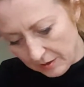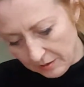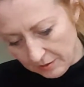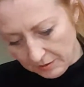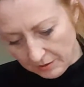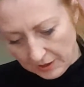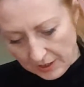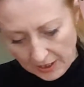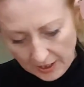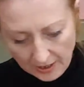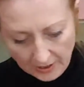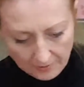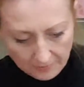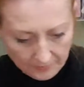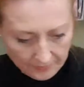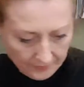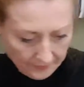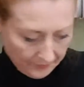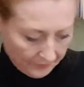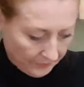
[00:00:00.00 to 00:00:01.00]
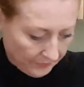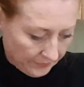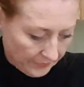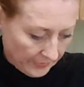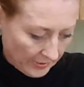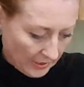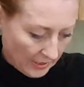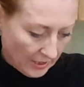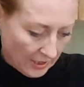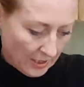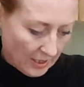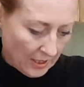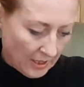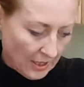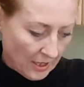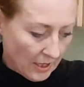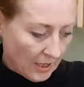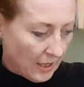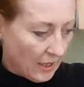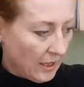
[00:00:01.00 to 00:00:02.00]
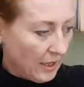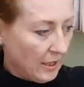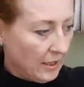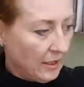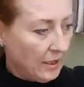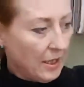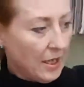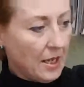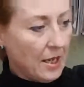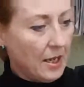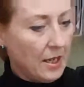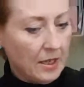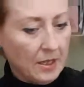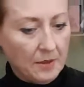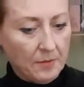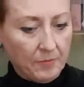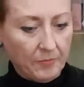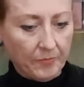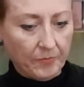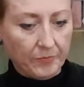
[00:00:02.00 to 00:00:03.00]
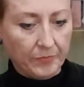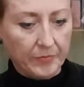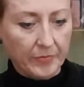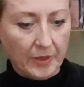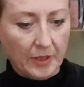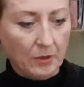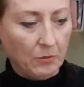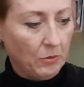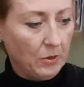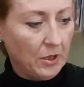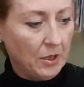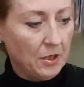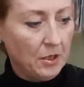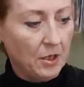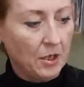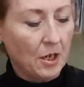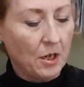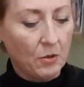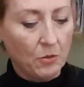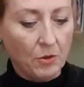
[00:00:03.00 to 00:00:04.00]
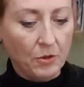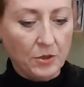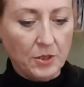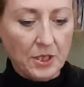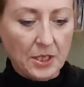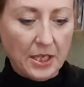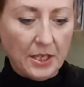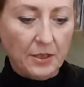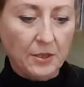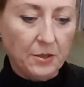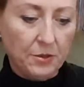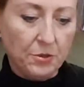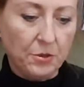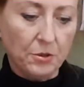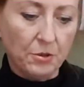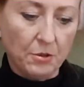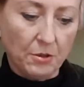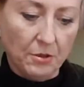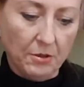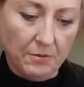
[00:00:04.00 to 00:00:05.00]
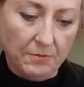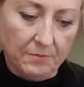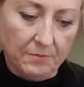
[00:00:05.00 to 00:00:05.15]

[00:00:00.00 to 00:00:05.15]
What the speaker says: Okay, and then we're going to go underneath the jaw.